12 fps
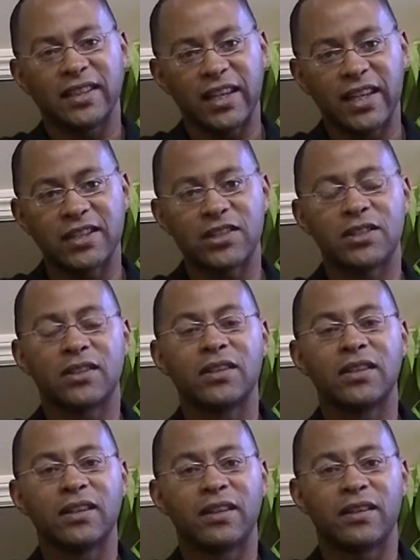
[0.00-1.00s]
list
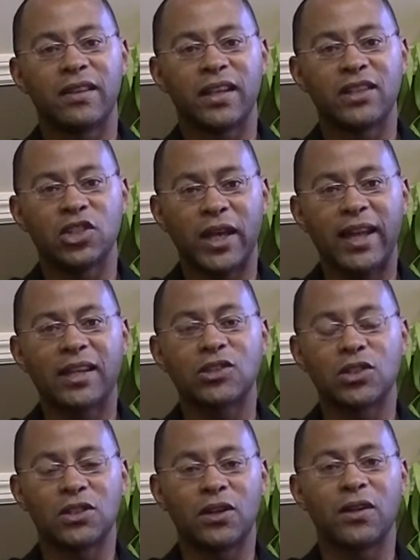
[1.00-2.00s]
the
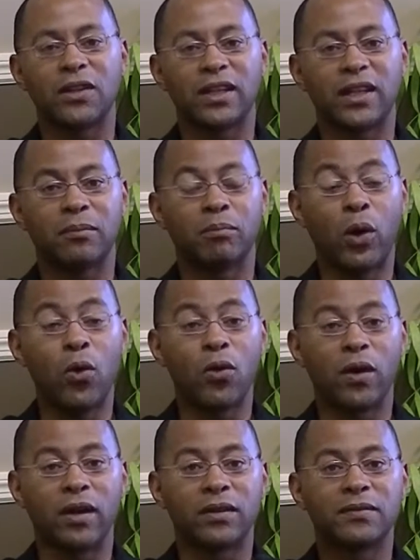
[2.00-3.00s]
challenges on the
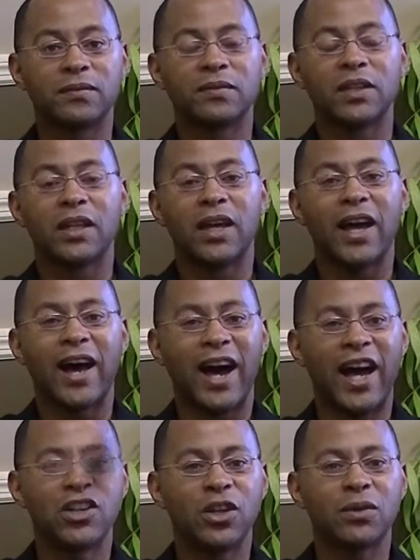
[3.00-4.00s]
board,
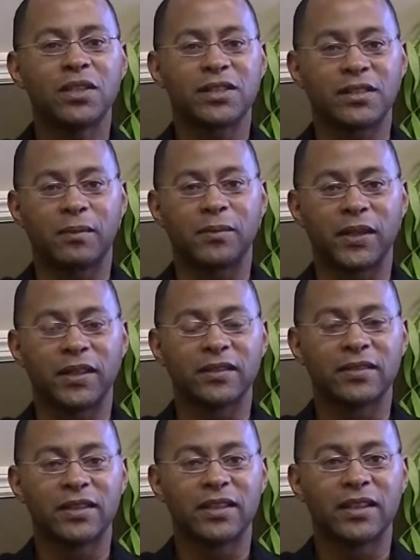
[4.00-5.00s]
I noticed something,
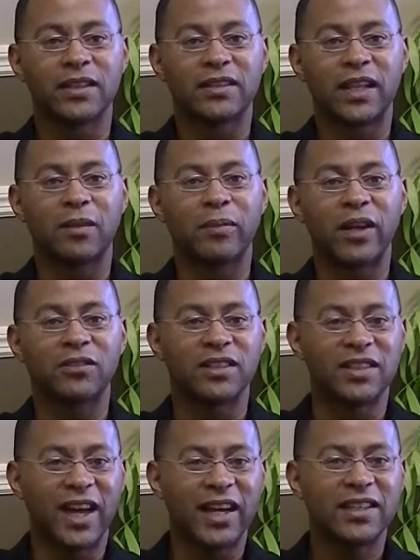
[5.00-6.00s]
that about
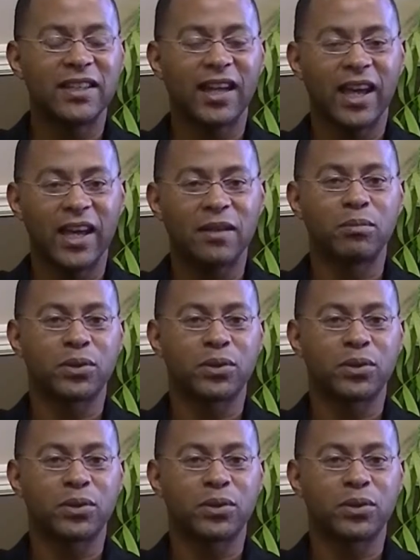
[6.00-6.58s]
98%